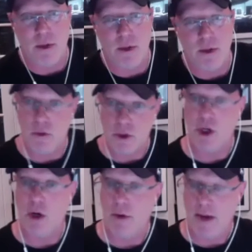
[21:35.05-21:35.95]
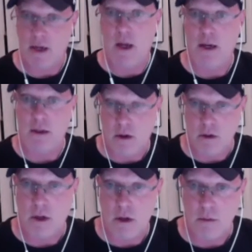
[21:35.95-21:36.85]
We do a show. We headline
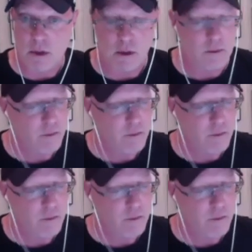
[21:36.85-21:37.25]
Oklahoma.